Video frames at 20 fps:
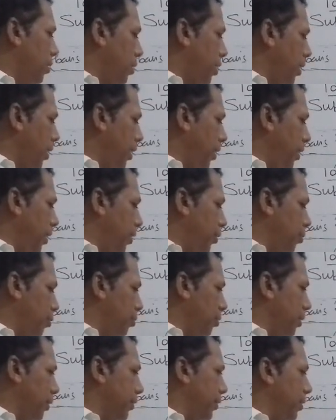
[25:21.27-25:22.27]
3d
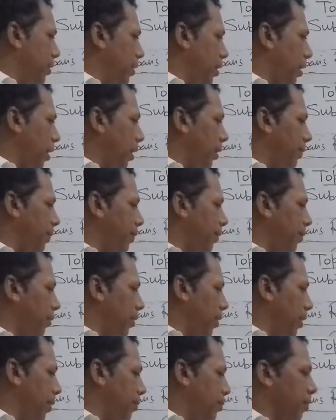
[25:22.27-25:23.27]
to 6d and
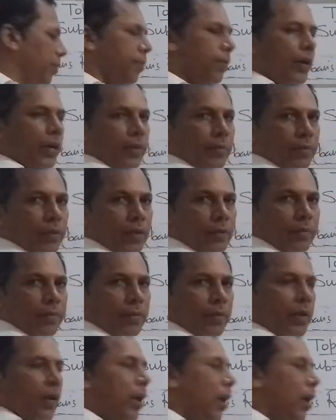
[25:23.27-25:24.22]
4s to 5s,